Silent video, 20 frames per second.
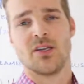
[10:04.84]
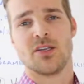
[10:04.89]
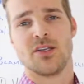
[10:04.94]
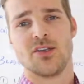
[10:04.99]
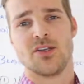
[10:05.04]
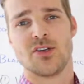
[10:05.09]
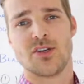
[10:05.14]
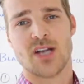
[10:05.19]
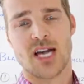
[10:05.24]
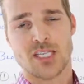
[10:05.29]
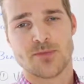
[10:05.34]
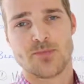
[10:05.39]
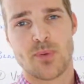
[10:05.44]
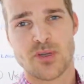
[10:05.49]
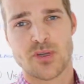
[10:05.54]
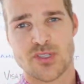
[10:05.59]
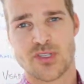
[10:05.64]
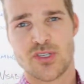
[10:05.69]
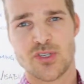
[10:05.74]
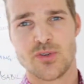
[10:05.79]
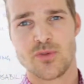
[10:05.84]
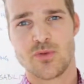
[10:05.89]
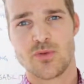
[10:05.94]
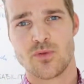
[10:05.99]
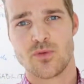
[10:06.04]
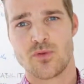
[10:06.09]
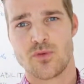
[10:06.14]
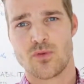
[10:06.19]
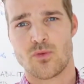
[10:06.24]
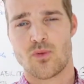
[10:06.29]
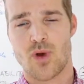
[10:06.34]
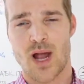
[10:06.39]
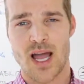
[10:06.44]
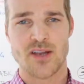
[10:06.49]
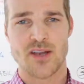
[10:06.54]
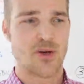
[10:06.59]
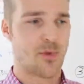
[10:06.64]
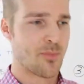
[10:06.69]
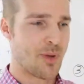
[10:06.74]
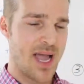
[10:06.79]
You're not supposed to
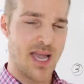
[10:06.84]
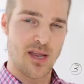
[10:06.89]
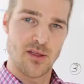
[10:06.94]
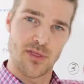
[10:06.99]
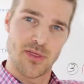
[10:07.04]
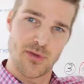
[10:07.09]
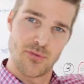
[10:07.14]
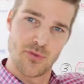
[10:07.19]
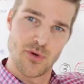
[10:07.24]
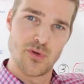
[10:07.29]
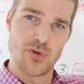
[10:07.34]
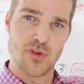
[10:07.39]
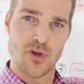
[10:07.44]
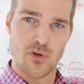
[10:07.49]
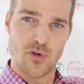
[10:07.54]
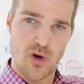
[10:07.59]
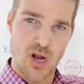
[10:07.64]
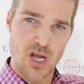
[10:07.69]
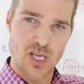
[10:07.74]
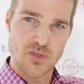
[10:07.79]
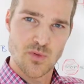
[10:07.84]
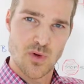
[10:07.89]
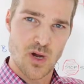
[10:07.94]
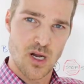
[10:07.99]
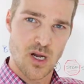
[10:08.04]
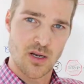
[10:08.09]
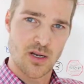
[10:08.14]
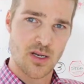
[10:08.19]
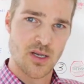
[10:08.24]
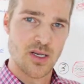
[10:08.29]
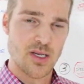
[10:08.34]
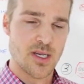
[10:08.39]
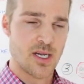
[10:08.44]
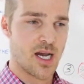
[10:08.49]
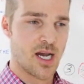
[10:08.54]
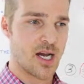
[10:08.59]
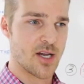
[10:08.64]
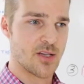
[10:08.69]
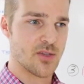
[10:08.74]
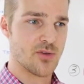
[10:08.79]
ride your bike through the crosswalk.
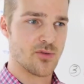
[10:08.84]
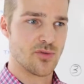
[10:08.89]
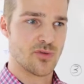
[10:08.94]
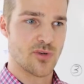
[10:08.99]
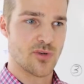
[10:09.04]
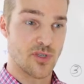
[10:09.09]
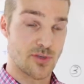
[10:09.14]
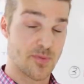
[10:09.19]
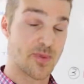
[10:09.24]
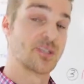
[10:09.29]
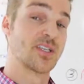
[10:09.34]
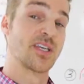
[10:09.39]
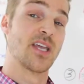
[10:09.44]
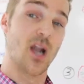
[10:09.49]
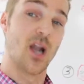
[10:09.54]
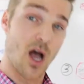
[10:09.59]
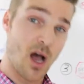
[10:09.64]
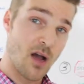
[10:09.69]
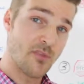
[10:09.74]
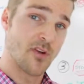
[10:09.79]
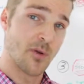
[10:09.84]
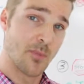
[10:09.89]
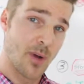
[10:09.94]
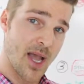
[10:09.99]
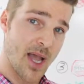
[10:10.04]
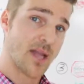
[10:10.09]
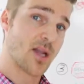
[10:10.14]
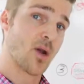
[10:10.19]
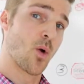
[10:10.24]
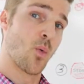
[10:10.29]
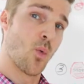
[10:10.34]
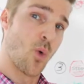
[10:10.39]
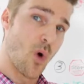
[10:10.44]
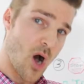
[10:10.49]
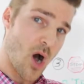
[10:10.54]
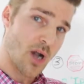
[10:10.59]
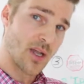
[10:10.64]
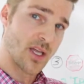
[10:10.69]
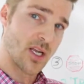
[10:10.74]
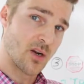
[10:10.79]
You're supposed to get off your bike,
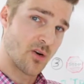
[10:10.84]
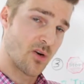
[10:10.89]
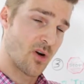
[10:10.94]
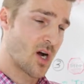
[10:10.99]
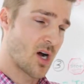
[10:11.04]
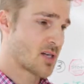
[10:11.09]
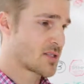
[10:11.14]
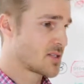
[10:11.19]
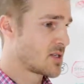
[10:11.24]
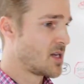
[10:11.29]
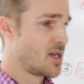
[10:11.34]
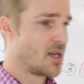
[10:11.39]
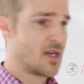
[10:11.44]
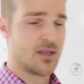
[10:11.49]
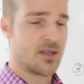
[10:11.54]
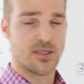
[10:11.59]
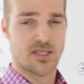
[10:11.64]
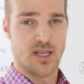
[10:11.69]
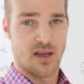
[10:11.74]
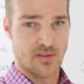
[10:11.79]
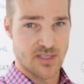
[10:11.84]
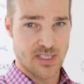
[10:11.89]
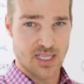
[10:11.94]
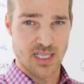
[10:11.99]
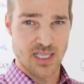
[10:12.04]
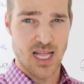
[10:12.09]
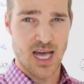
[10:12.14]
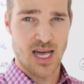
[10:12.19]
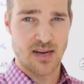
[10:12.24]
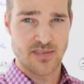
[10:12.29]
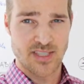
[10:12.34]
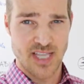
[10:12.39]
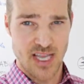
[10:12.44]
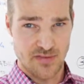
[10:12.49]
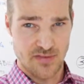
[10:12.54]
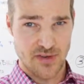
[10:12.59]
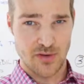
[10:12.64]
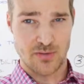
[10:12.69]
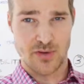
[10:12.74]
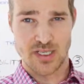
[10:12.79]
walk it across. There's obviously a lot of
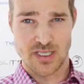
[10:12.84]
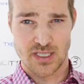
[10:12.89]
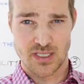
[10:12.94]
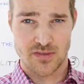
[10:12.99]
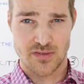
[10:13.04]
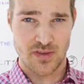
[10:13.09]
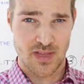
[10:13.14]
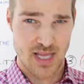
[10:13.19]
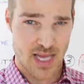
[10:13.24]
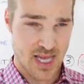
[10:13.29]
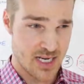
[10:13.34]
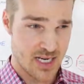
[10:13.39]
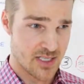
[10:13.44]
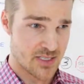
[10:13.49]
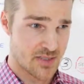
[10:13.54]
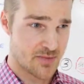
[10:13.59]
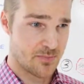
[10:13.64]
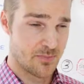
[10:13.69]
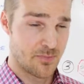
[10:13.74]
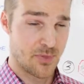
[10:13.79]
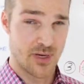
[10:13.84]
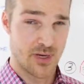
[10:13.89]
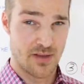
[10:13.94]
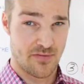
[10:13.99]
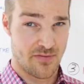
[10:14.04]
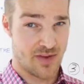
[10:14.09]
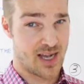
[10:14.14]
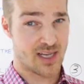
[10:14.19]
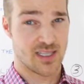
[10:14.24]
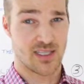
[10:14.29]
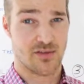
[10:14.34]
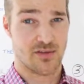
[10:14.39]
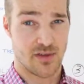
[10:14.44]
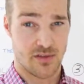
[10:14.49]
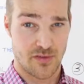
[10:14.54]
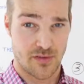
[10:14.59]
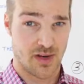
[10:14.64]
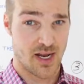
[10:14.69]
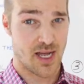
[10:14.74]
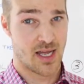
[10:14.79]
safety reasons for that. It's pretty effective
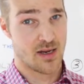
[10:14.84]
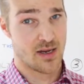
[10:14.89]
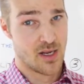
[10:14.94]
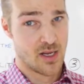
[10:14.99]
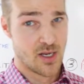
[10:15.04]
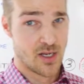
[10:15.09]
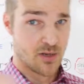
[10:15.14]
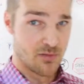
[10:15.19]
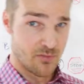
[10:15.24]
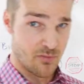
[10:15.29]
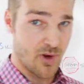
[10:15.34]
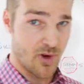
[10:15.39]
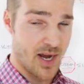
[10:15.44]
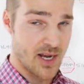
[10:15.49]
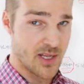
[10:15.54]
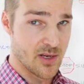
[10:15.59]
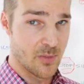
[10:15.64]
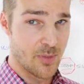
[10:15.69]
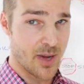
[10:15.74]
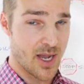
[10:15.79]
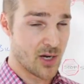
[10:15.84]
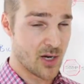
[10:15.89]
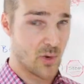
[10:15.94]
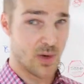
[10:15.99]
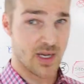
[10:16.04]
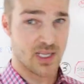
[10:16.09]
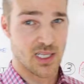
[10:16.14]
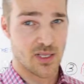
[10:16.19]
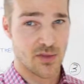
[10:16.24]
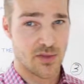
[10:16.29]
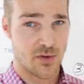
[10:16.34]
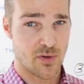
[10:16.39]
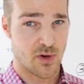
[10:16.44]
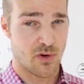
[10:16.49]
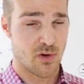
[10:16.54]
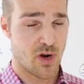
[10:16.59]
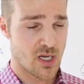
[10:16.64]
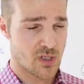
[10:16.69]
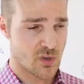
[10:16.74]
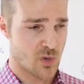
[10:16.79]
if you're not riding your bike quickly through a
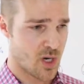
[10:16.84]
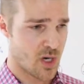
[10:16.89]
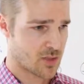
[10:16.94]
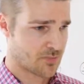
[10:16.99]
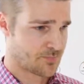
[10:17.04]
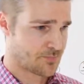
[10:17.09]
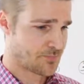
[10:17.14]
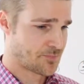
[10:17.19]
crosswalk.